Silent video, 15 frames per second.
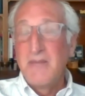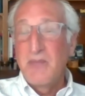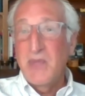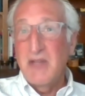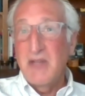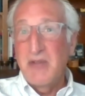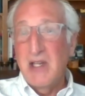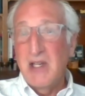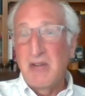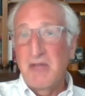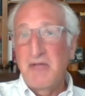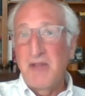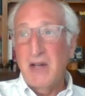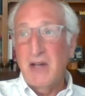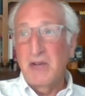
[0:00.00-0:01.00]
If you
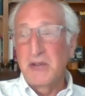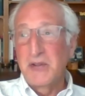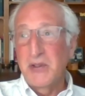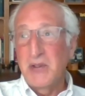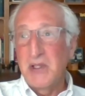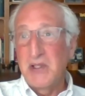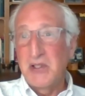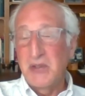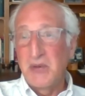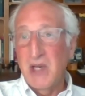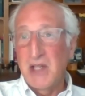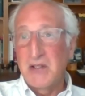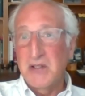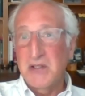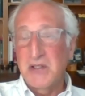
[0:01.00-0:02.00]
have a federal
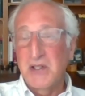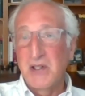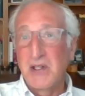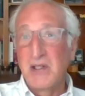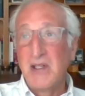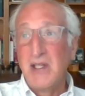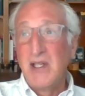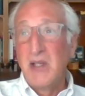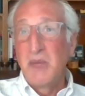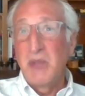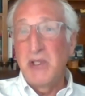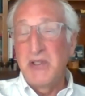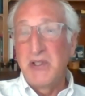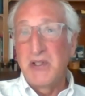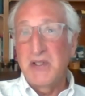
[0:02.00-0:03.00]
duty to register,
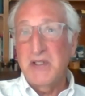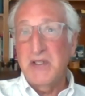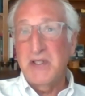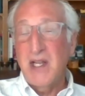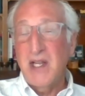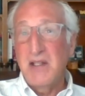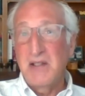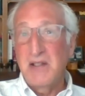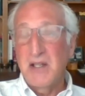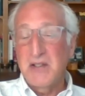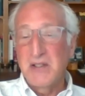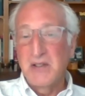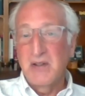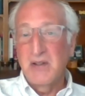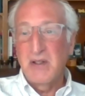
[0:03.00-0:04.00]
but your state
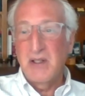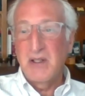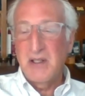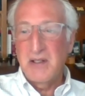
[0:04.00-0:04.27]
doesn't